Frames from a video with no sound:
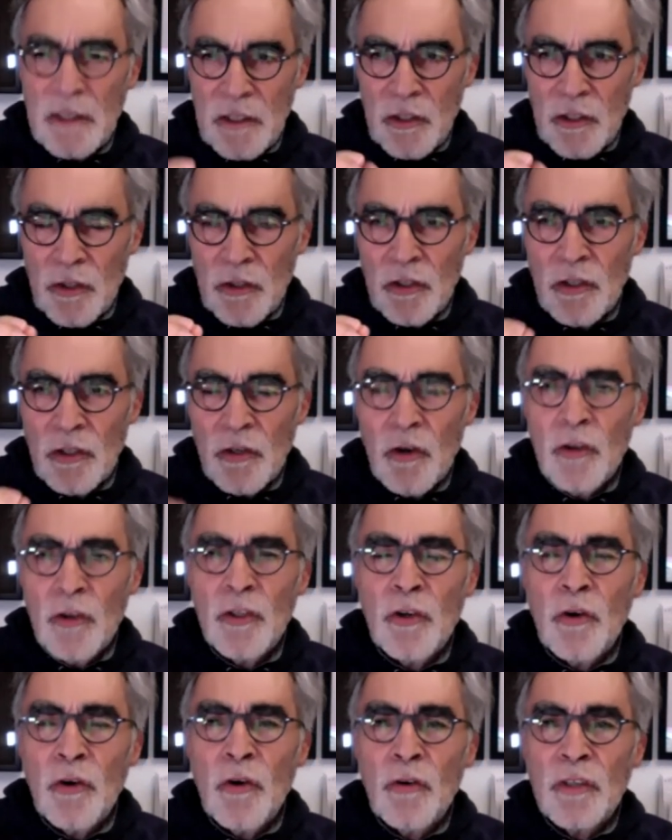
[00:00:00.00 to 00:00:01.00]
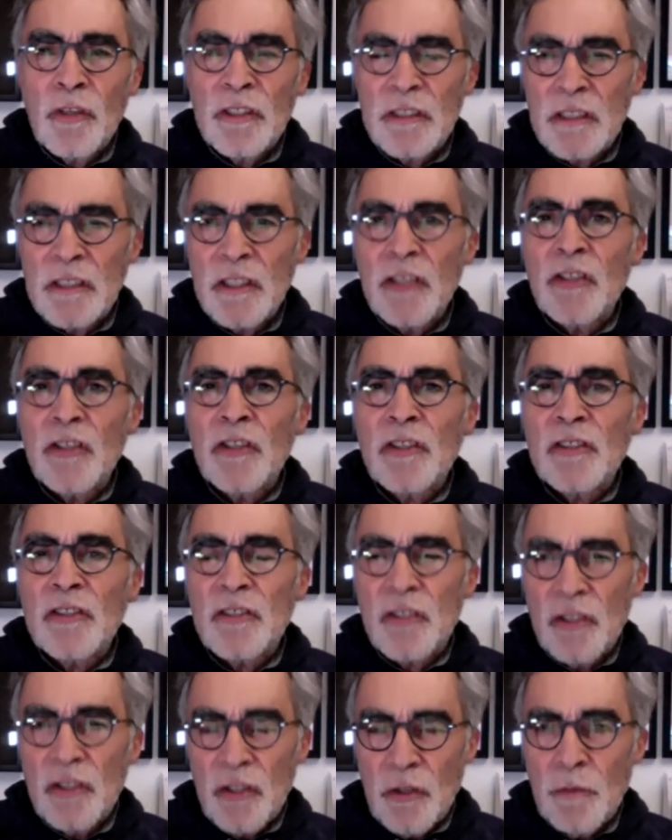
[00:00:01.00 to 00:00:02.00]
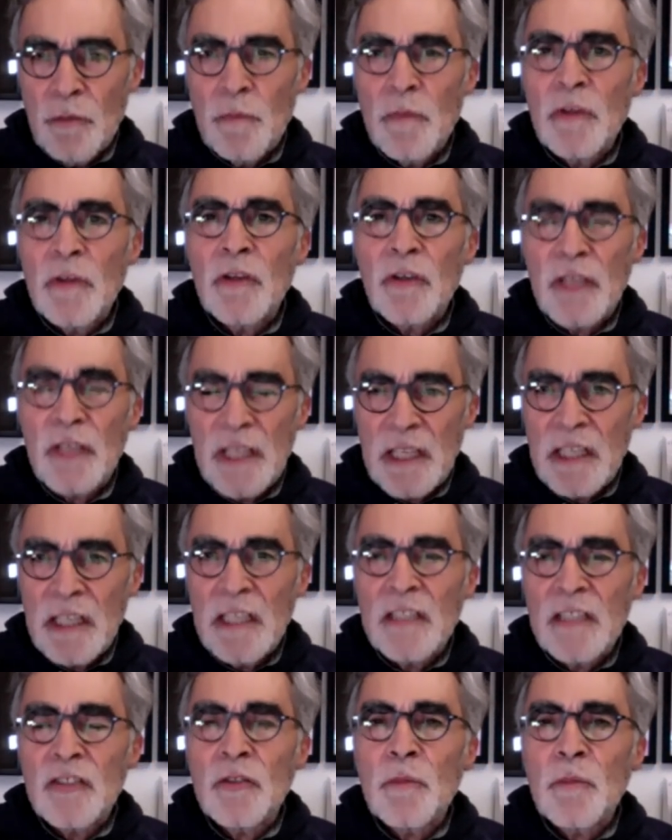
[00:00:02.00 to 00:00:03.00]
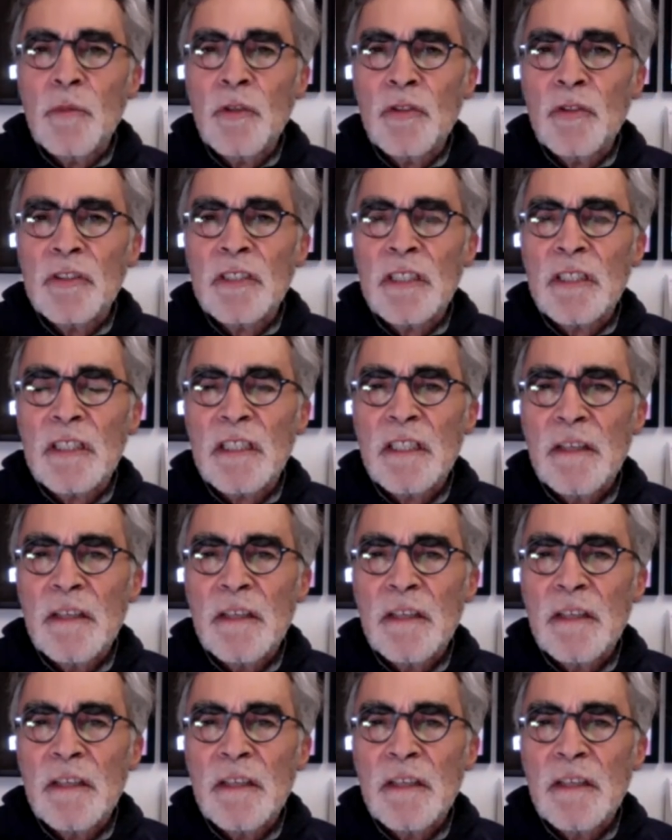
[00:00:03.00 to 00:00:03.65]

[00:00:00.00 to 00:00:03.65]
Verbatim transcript: You know, your, your oldest years, you're, you're getting into music.